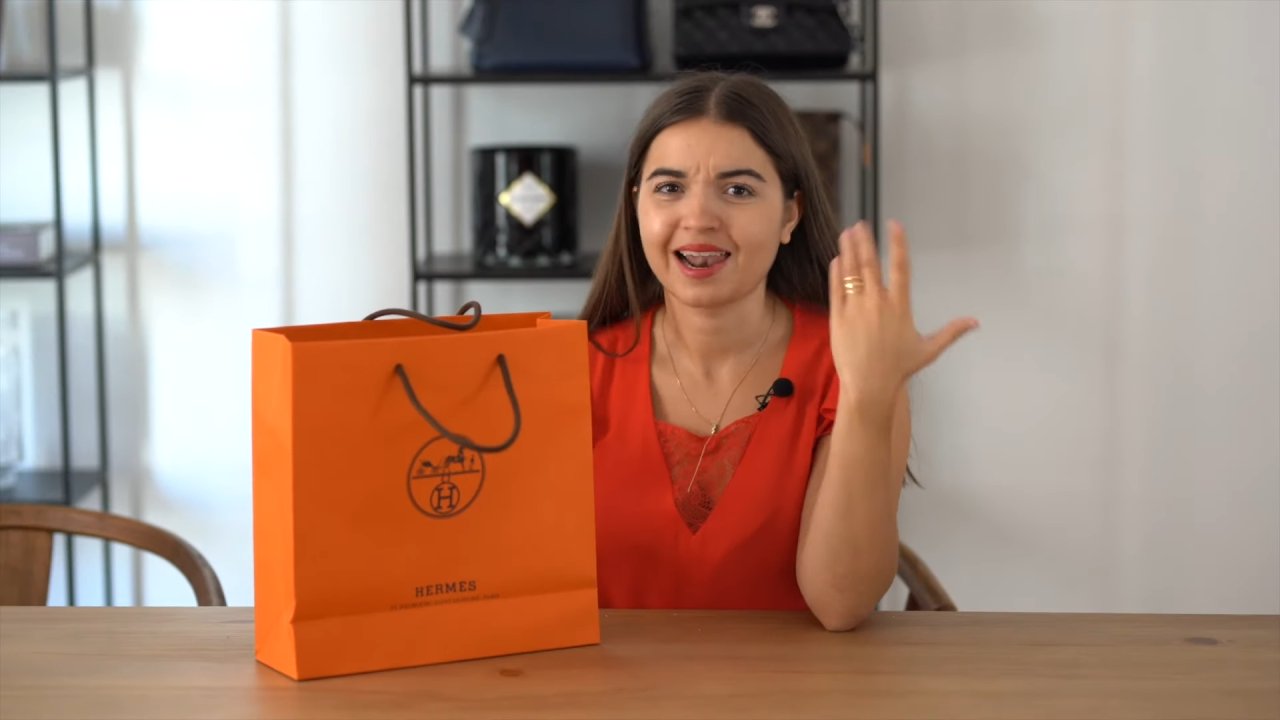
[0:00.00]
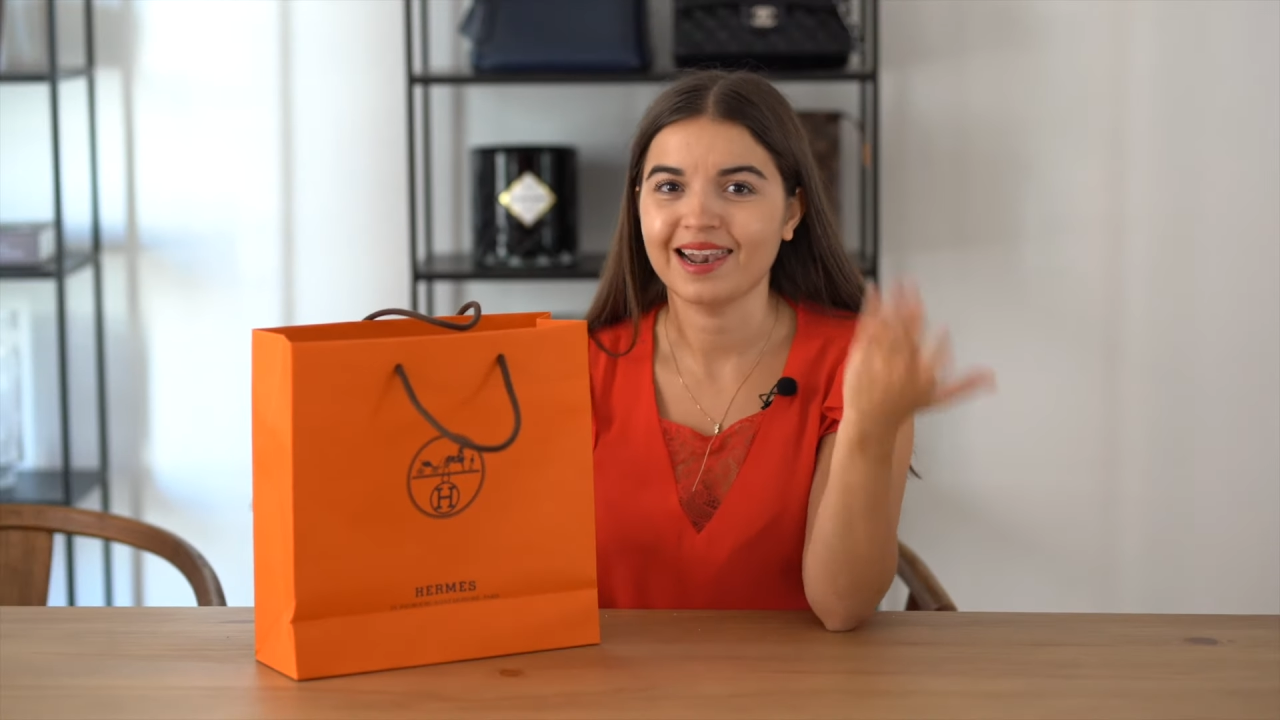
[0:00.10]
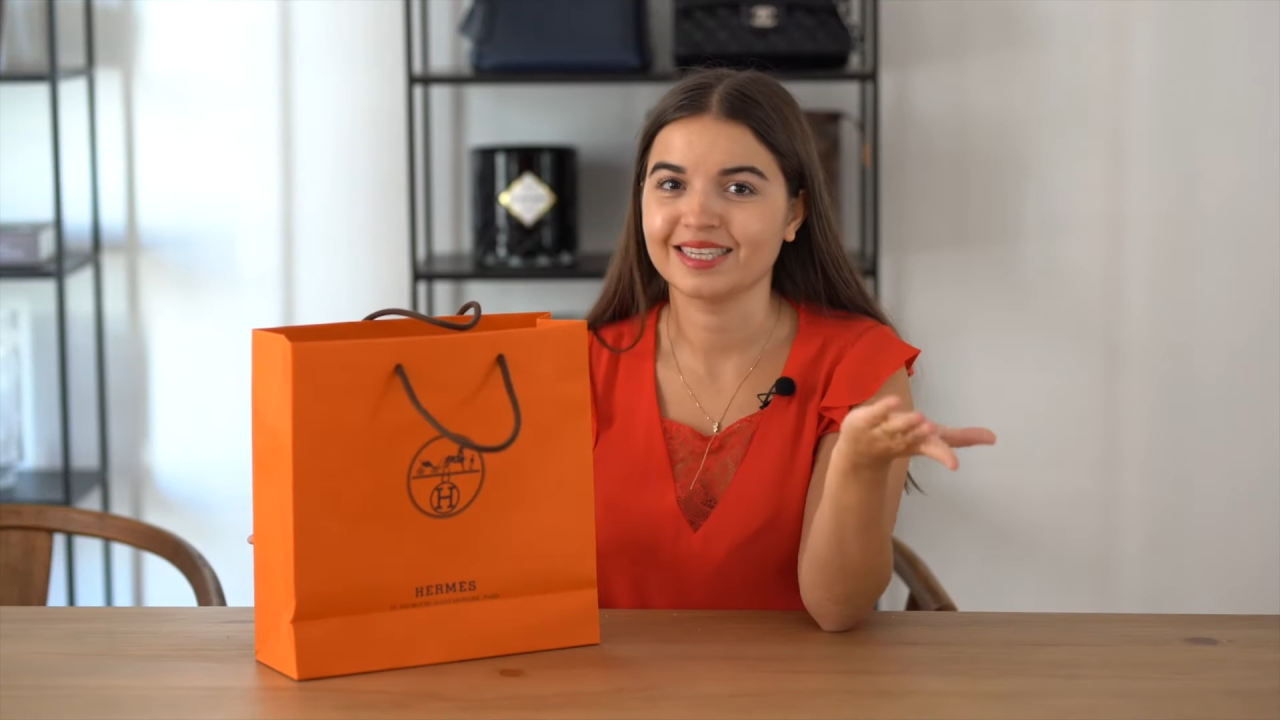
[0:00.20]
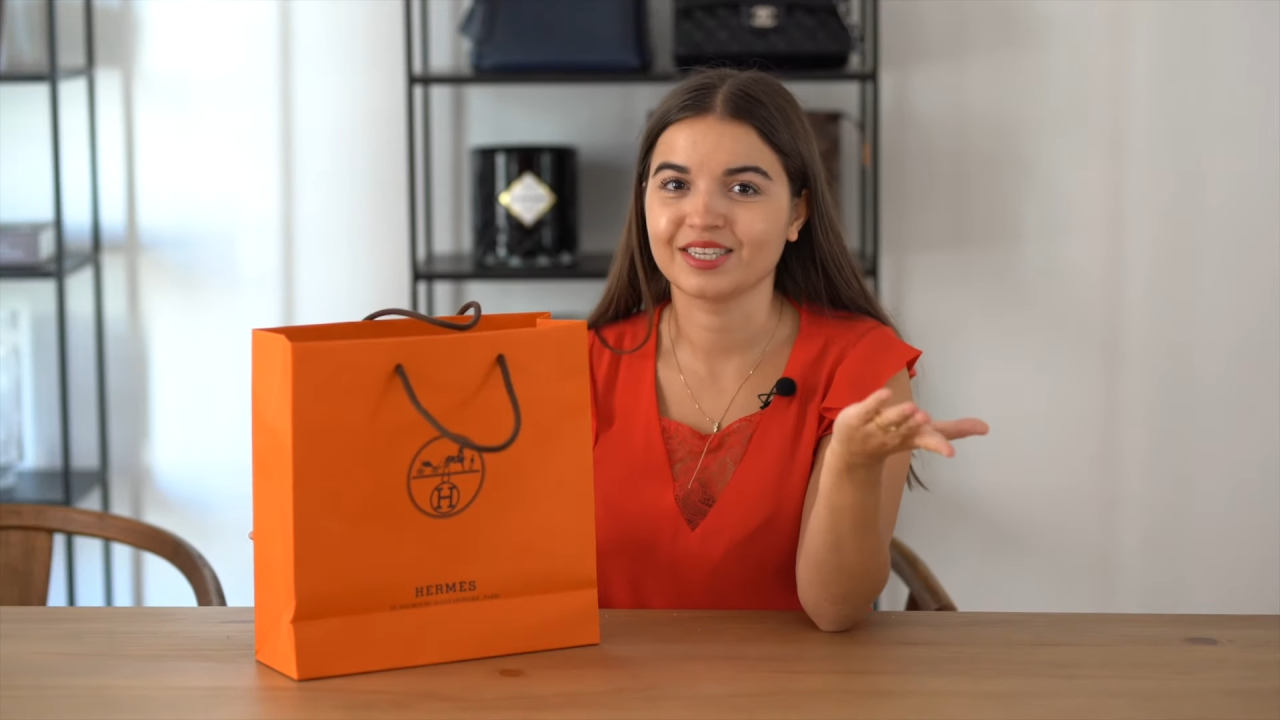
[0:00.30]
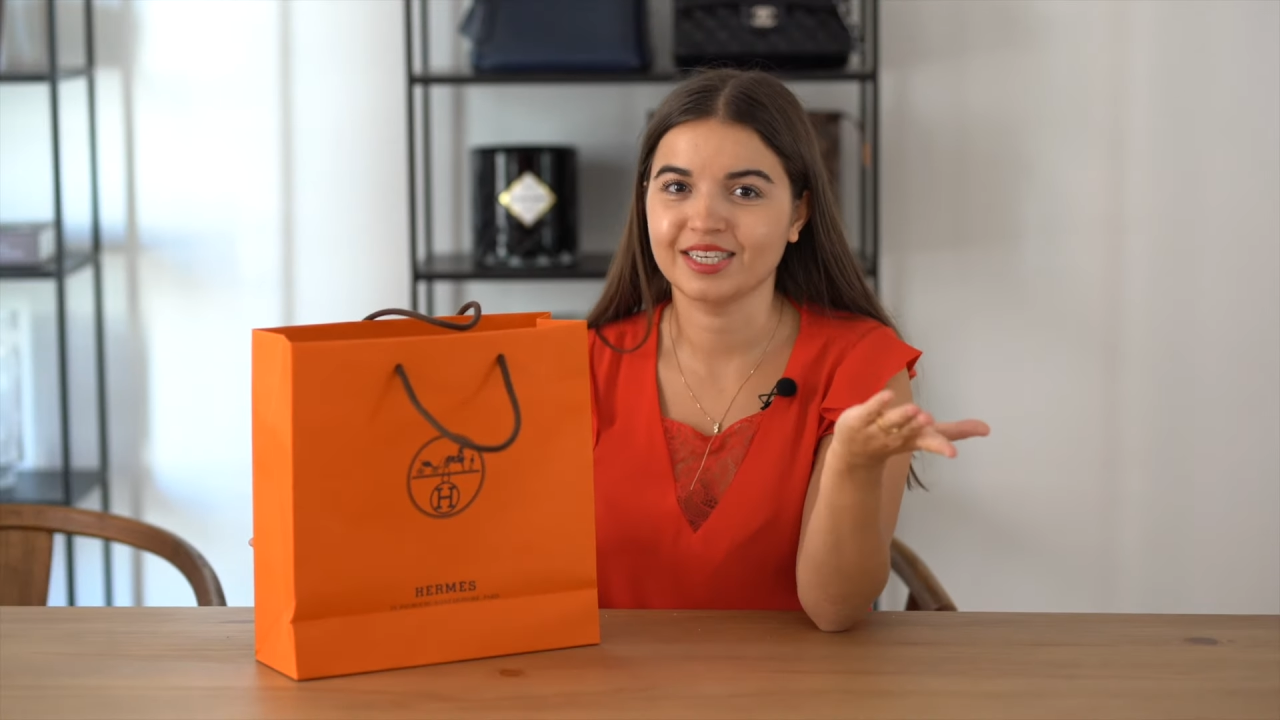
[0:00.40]

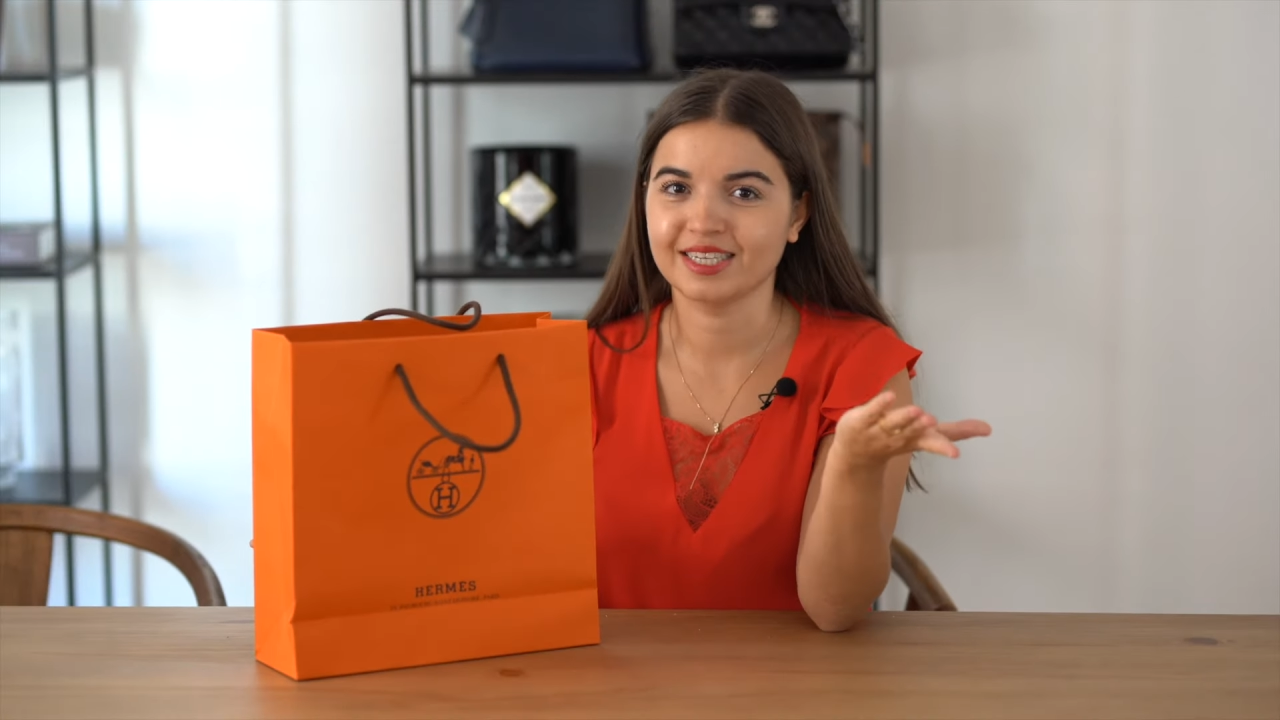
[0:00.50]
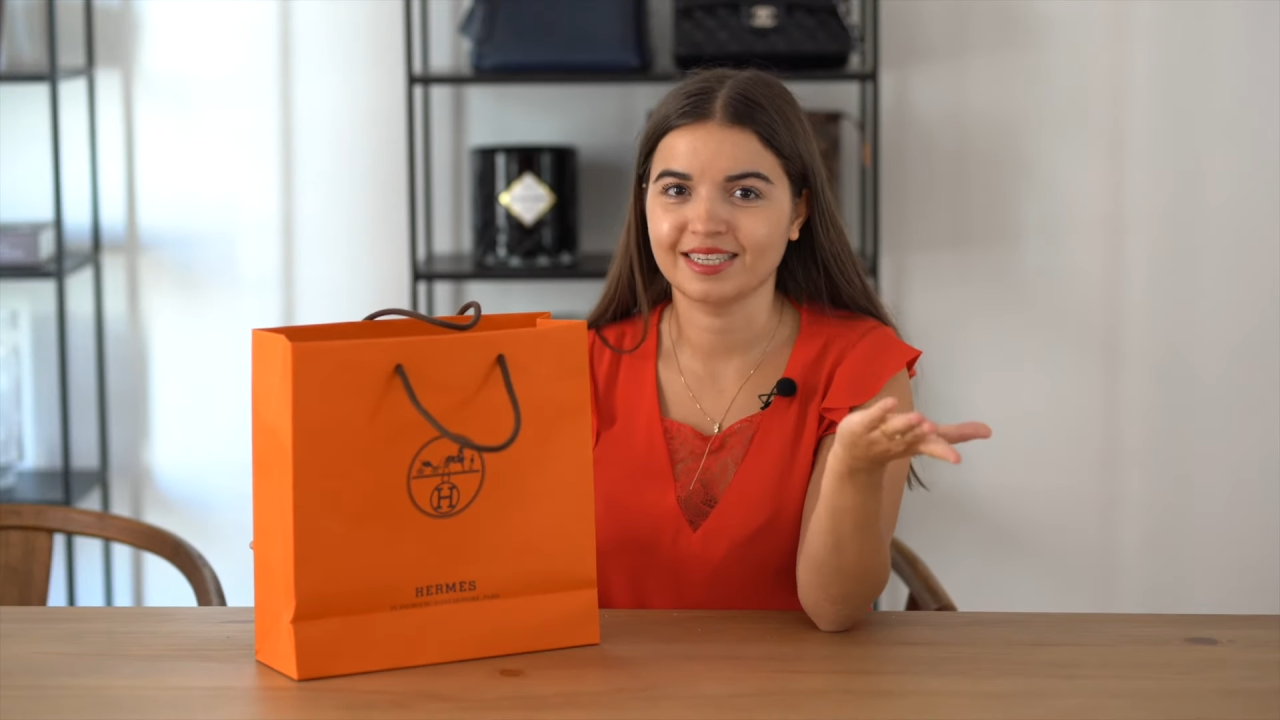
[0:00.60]
let's get